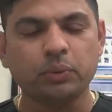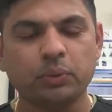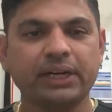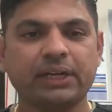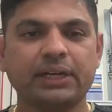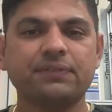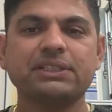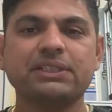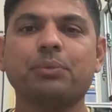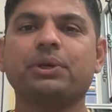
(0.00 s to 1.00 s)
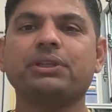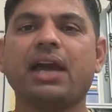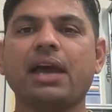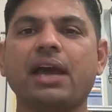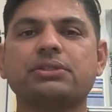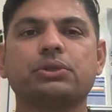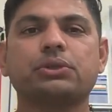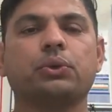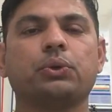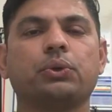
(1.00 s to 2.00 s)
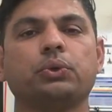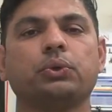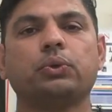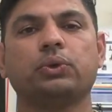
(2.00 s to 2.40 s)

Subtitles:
where if someone has to do